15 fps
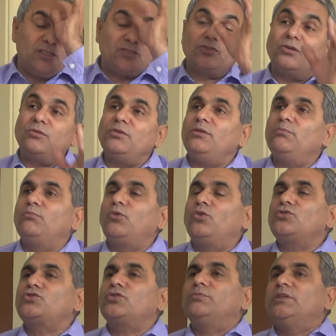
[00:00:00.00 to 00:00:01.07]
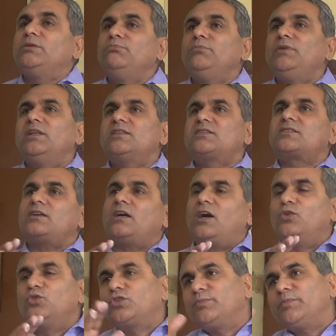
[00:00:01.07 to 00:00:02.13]
So most of the mills
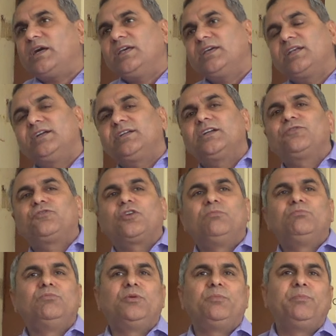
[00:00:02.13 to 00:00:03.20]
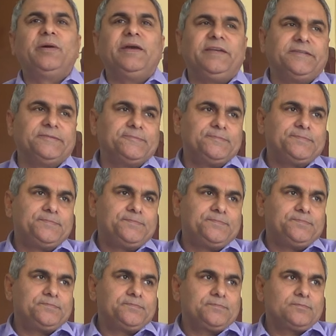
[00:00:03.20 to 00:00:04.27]
out-migrated from Mumbai.
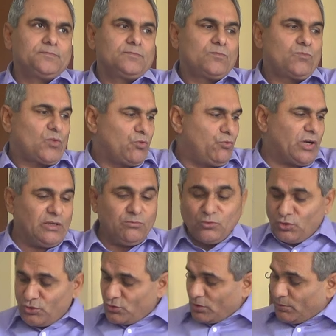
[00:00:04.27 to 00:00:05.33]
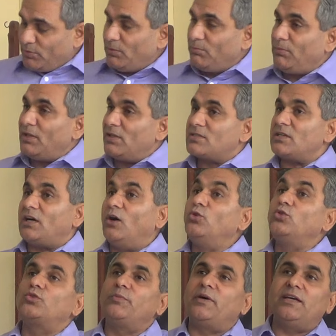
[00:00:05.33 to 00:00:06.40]
Why most of the mills
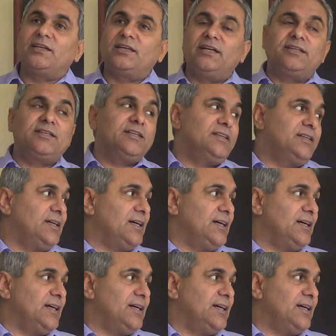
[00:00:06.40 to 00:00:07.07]
out-migrated?